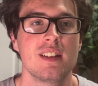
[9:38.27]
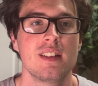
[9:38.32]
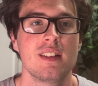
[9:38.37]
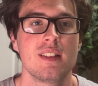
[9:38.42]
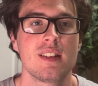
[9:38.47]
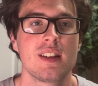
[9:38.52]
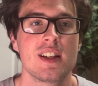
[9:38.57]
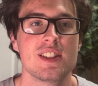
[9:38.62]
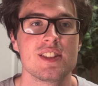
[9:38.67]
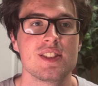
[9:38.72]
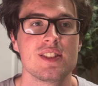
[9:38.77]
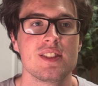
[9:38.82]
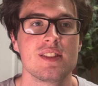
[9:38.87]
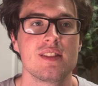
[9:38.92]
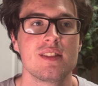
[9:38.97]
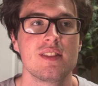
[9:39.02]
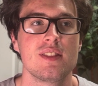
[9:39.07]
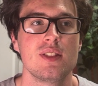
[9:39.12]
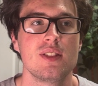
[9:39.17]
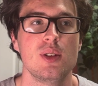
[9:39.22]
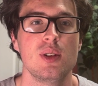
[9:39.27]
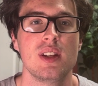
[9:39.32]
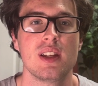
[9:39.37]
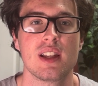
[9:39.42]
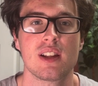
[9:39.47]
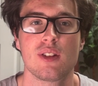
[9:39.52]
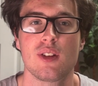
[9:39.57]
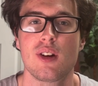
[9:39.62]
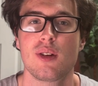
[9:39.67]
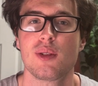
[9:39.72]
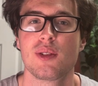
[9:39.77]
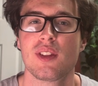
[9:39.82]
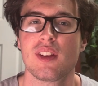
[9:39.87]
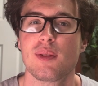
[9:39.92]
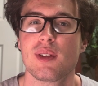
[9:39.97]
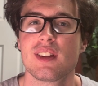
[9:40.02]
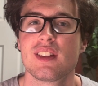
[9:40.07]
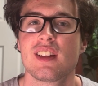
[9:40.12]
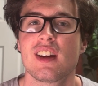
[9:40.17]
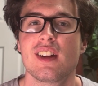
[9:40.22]
because you didn't get along with them
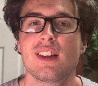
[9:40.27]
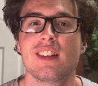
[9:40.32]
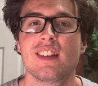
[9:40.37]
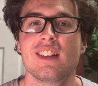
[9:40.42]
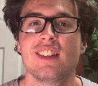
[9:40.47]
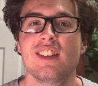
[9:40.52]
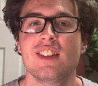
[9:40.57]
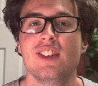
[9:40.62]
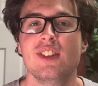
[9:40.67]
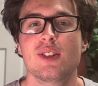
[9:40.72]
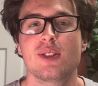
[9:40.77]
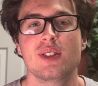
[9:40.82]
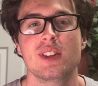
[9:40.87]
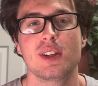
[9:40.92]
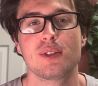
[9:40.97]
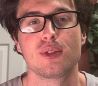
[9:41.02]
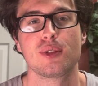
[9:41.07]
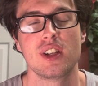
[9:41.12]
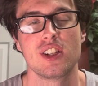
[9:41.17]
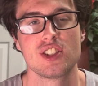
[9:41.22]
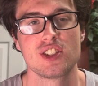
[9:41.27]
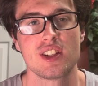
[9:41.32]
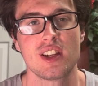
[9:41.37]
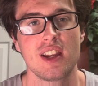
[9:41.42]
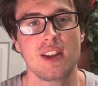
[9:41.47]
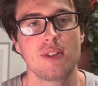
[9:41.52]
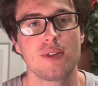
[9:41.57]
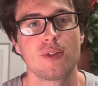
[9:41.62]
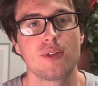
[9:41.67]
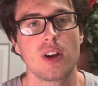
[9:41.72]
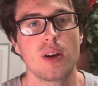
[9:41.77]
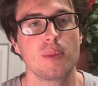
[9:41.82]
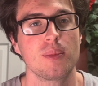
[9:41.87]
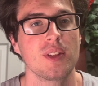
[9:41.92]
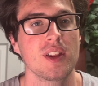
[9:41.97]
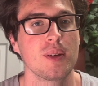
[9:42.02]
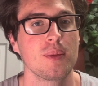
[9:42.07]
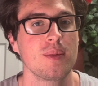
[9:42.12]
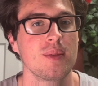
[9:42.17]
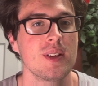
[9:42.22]
a ton, you'll differentiate from
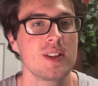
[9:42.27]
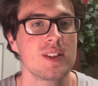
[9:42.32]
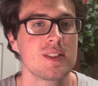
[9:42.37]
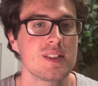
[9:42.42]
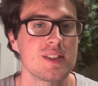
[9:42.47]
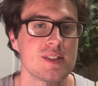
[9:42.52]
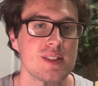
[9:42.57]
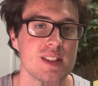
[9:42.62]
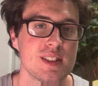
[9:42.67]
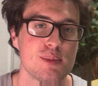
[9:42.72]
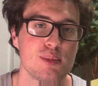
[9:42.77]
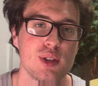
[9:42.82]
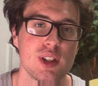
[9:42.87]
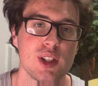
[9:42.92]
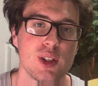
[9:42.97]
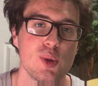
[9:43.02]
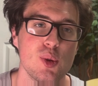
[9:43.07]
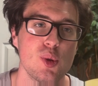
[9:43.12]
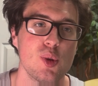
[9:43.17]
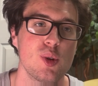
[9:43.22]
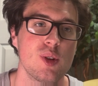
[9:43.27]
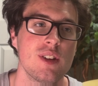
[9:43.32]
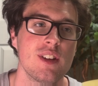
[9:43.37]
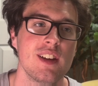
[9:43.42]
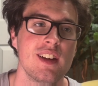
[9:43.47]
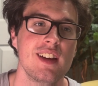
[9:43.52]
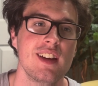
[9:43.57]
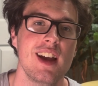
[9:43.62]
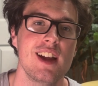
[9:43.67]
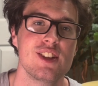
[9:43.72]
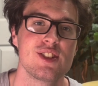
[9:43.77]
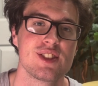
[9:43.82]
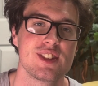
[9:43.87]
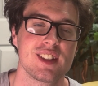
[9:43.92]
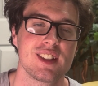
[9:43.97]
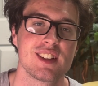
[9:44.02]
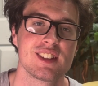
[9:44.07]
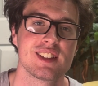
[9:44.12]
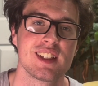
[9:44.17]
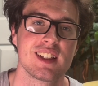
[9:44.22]
them. So it's a pretty cool,
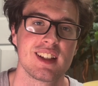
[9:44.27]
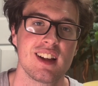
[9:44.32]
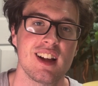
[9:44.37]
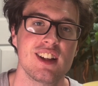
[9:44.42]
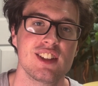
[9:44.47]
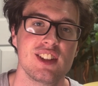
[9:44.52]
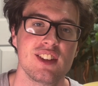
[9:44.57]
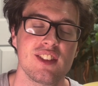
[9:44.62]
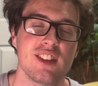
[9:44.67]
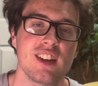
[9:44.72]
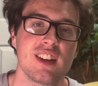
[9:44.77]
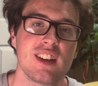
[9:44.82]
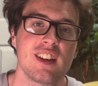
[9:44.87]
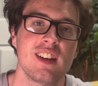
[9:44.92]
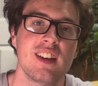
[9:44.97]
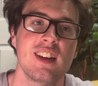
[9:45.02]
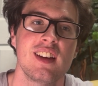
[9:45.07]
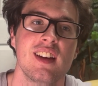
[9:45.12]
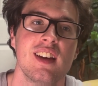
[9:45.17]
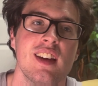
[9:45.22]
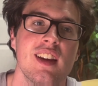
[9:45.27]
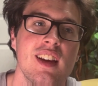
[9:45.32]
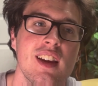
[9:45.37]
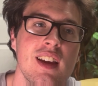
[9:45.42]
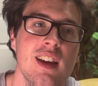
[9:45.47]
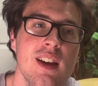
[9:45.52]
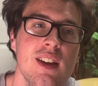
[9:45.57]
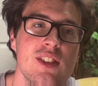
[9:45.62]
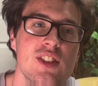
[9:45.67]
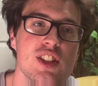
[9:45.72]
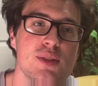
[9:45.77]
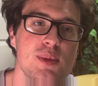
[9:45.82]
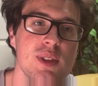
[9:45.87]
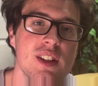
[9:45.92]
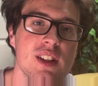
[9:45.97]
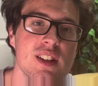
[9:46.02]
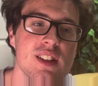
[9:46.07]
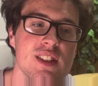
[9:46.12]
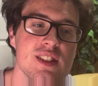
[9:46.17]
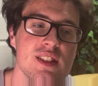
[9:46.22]
interesting psychology thing. Just
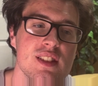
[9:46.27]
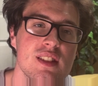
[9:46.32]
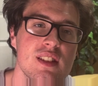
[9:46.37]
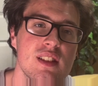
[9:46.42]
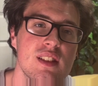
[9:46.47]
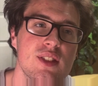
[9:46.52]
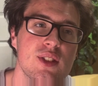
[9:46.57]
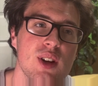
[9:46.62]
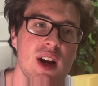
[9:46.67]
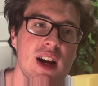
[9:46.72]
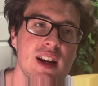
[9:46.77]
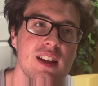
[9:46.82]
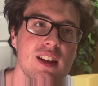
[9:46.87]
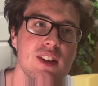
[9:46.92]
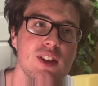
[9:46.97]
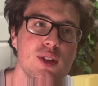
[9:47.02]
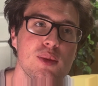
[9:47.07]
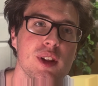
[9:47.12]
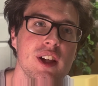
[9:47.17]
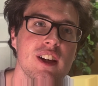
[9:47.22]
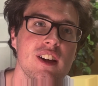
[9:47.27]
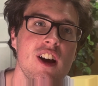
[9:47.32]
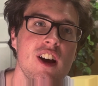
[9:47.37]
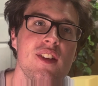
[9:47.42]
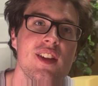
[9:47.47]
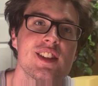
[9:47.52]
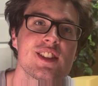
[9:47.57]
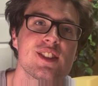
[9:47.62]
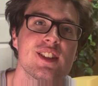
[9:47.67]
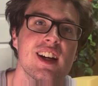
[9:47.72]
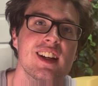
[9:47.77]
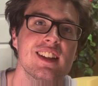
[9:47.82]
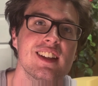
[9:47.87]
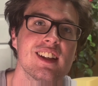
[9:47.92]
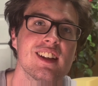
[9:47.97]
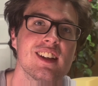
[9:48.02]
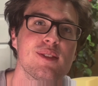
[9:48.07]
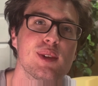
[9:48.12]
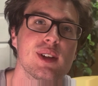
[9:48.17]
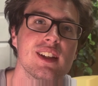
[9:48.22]
because their idea, you'd be like, oh, that's a good
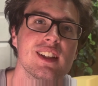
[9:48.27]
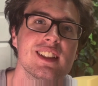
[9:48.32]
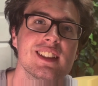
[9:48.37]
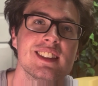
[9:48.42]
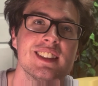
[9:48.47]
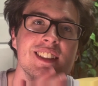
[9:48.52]
idea, but